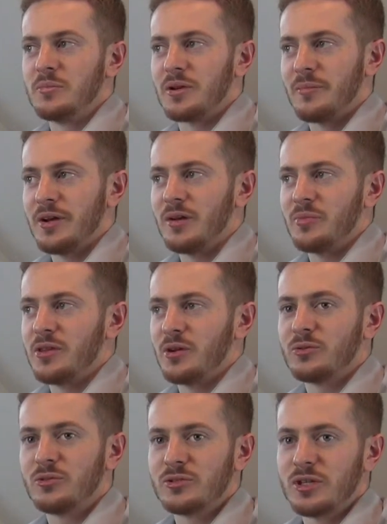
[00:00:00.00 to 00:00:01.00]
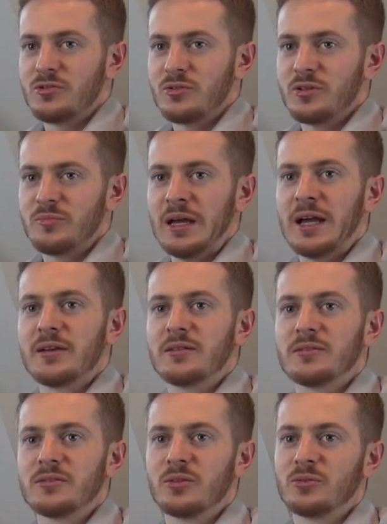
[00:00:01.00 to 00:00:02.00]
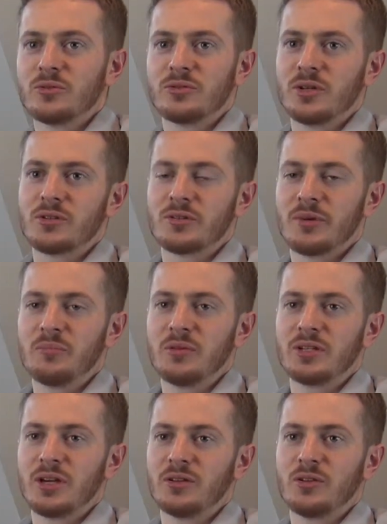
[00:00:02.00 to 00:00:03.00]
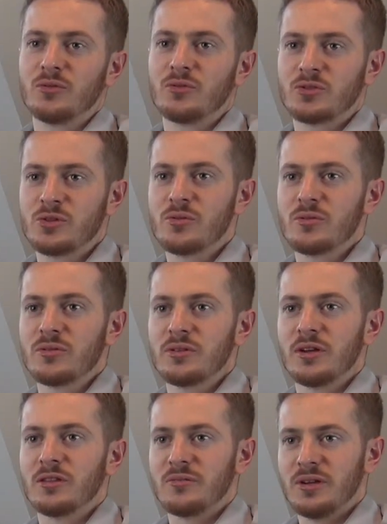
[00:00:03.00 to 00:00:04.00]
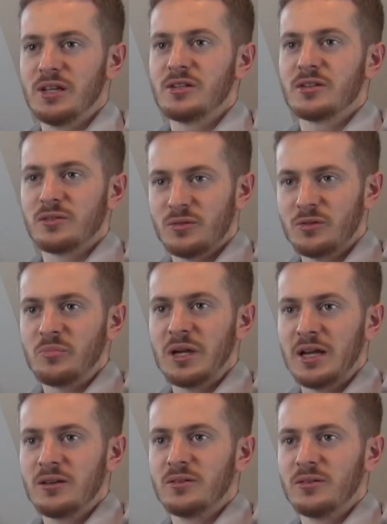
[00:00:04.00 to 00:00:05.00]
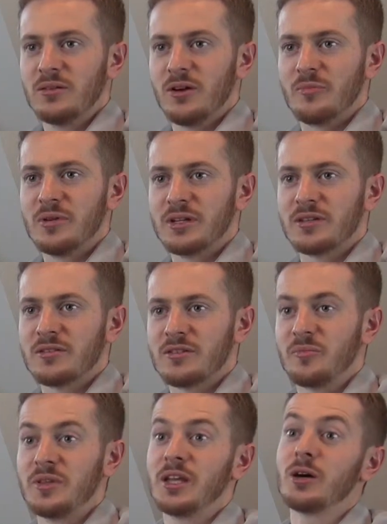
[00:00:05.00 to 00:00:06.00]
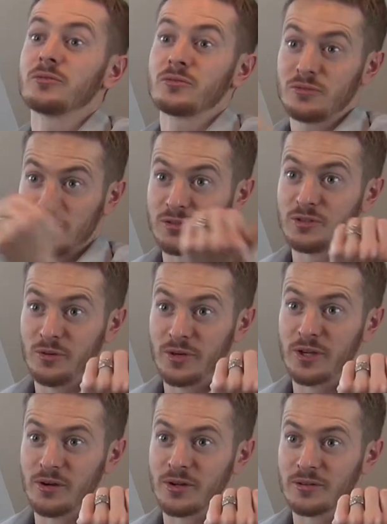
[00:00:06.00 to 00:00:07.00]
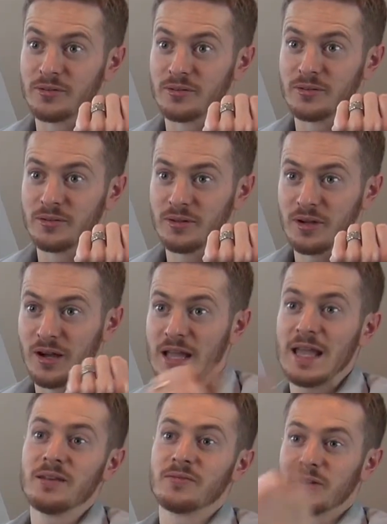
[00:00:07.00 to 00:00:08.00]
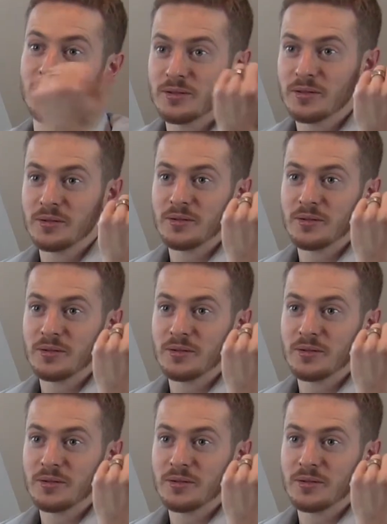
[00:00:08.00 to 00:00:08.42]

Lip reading: But it might not be the O2 sensor that's bad. The O2 sensor might be telling you the truth. And the readings that look bad are because something else is going on ahead of it.